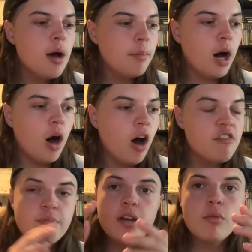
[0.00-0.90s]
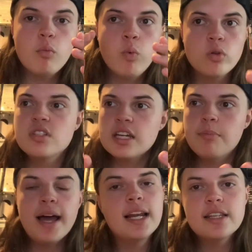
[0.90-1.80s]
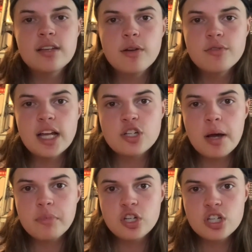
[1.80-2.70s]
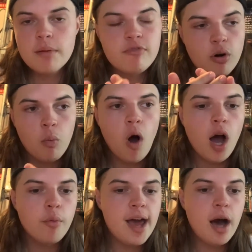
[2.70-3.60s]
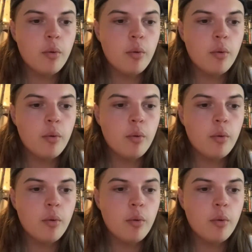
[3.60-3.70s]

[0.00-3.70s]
but I've been wanting Bayley to lose that championship for a while now.